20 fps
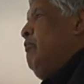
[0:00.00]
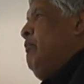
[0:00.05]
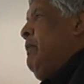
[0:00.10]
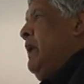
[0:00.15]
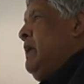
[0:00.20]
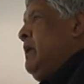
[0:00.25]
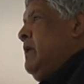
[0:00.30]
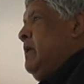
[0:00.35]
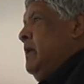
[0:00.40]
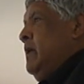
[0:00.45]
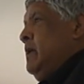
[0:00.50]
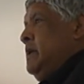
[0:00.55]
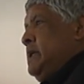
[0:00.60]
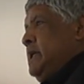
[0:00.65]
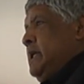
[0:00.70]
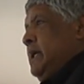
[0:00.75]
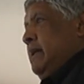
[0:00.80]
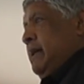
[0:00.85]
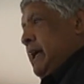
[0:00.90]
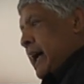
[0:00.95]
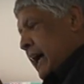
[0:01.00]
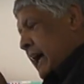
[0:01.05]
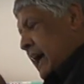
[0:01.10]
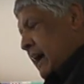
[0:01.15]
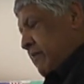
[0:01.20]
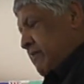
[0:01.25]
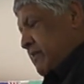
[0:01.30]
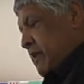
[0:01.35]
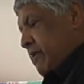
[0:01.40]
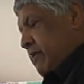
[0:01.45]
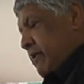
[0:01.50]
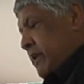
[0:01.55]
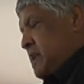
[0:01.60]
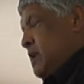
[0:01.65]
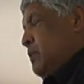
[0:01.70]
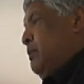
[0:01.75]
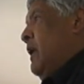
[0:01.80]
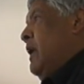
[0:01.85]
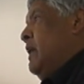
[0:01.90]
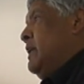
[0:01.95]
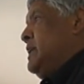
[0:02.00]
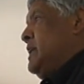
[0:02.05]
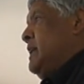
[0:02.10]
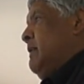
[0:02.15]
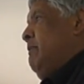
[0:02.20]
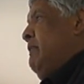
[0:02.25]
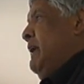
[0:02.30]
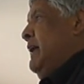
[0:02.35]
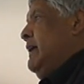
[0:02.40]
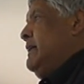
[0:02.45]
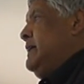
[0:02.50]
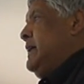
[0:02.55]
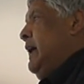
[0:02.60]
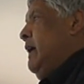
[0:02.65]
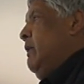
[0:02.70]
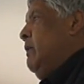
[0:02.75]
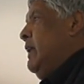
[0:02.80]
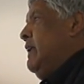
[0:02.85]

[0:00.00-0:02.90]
because they have the responsibility